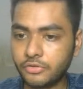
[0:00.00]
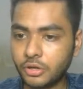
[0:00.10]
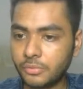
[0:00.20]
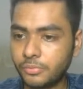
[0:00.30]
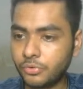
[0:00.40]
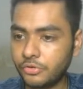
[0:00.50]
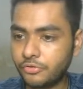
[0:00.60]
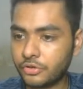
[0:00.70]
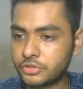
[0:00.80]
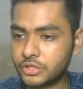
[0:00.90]
for brute
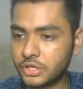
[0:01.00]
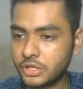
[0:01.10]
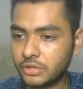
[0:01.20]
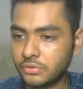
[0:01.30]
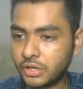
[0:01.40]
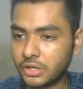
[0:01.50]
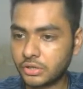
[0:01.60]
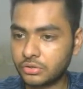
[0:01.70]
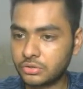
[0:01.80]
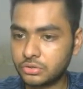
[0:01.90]
forcing, you can
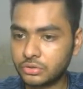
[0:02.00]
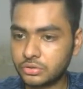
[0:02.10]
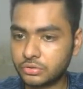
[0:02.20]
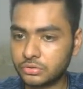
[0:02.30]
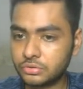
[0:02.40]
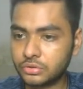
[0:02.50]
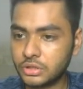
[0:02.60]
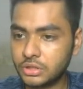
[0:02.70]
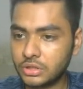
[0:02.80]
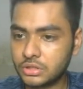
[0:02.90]
go to
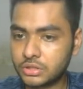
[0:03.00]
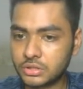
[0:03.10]
these.